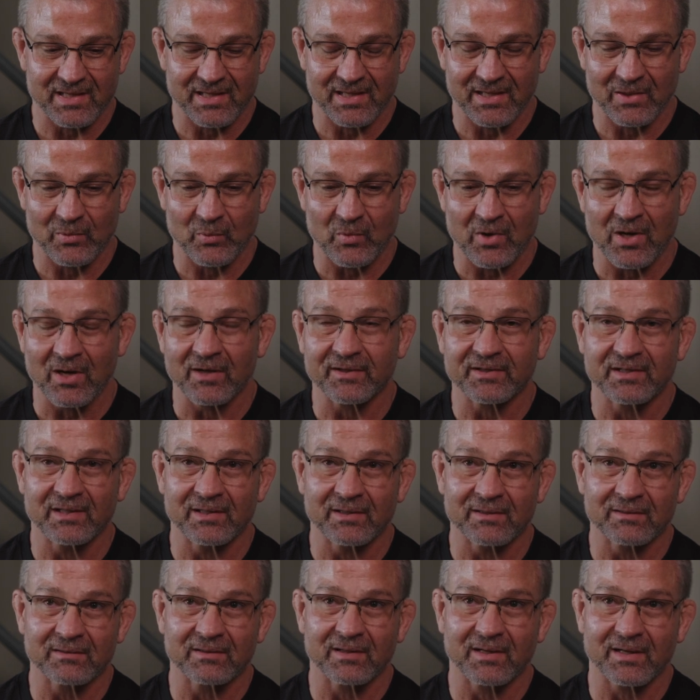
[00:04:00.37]

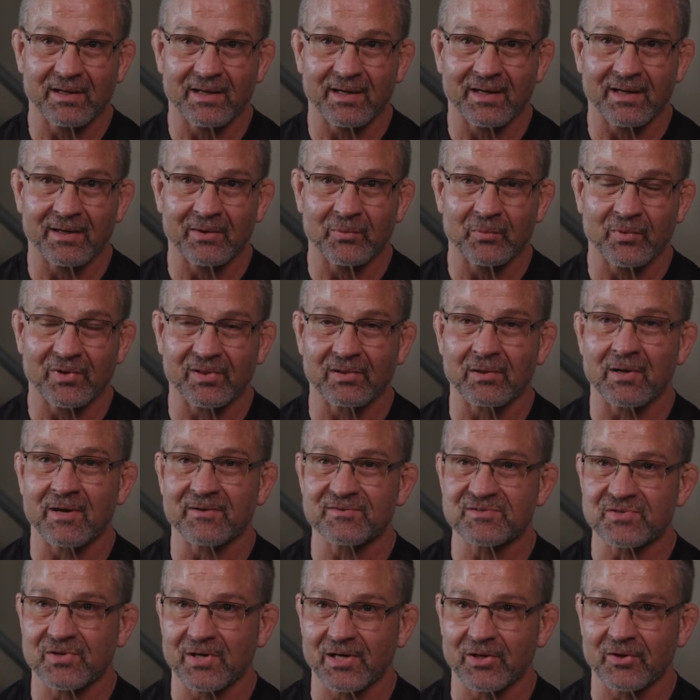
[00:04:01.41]
walking with
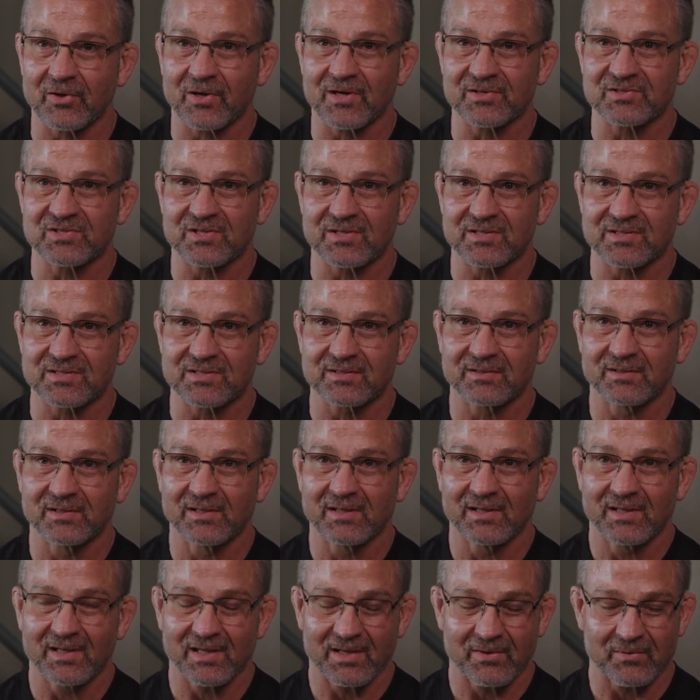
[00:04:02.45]
lobster and crutches.
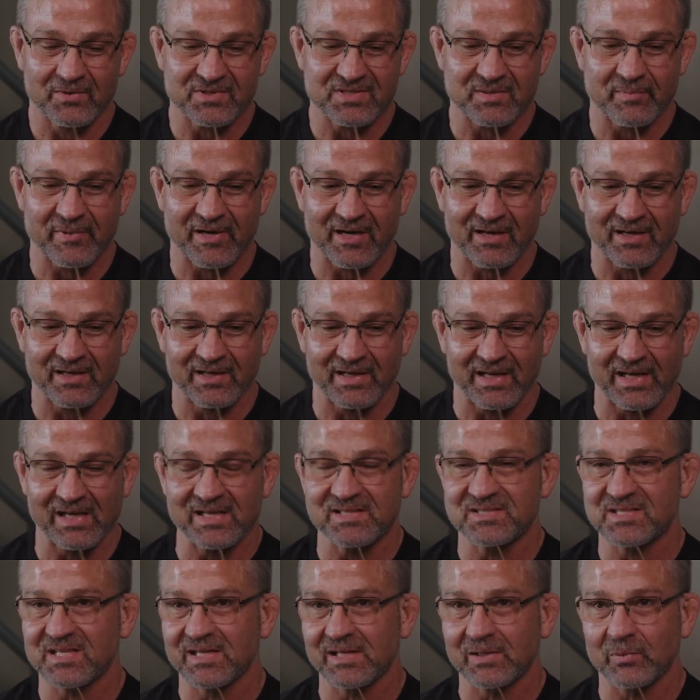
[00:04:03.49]
It was about an
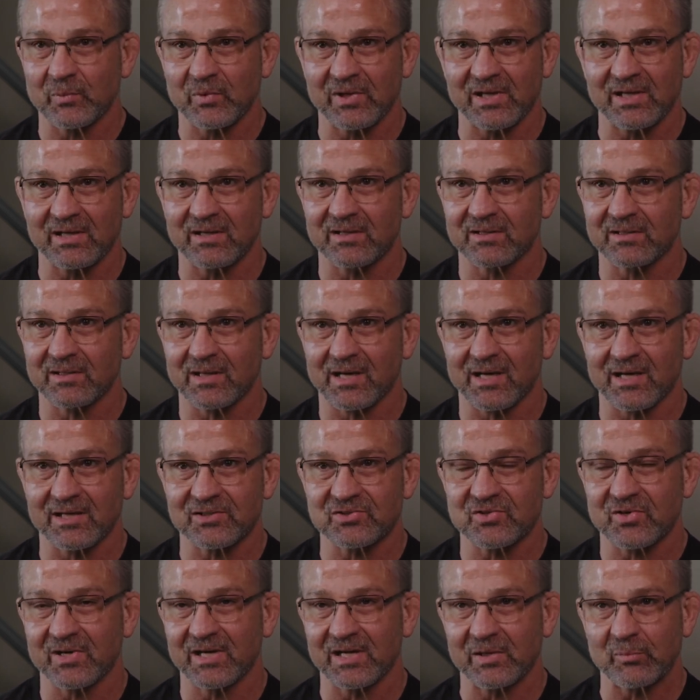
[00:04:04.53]
18-week
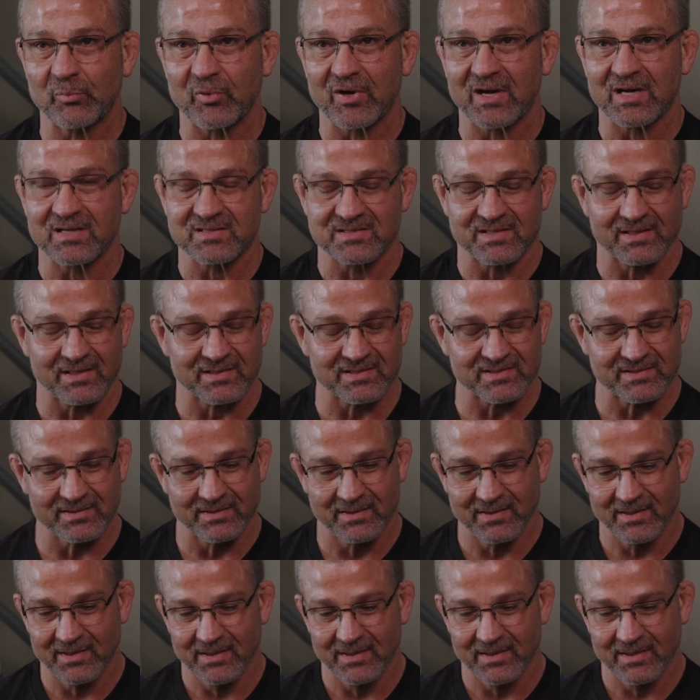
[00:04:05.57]
training process.